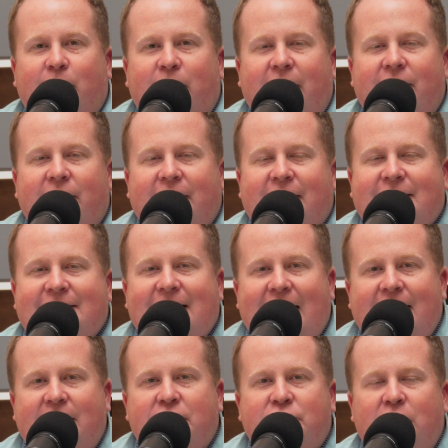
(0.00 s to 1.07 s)
We have an
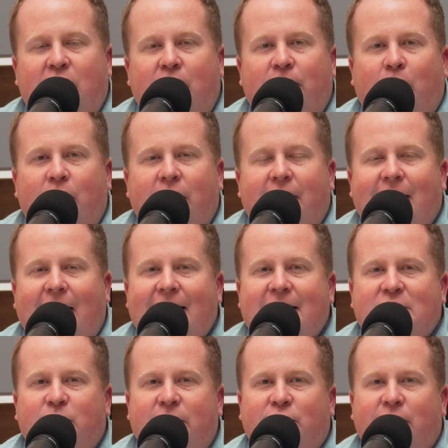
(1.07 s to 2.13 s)
exciting show for you tonight
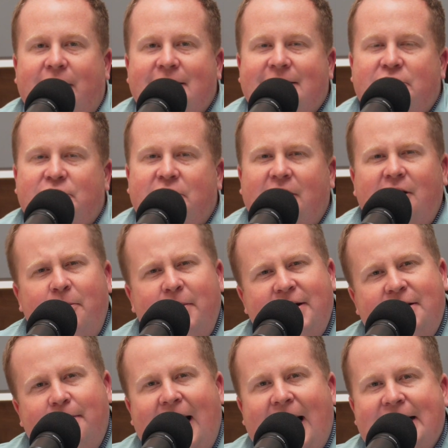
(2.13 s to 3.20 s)
as we transition a little bit
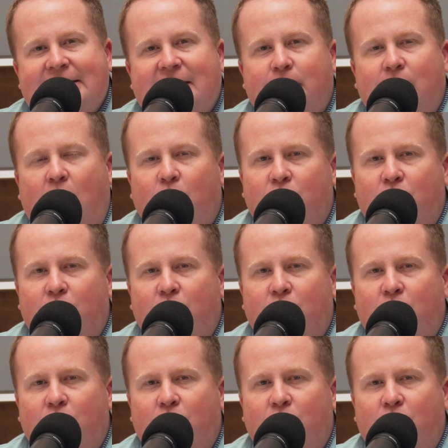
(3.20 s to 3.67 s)
to basketball.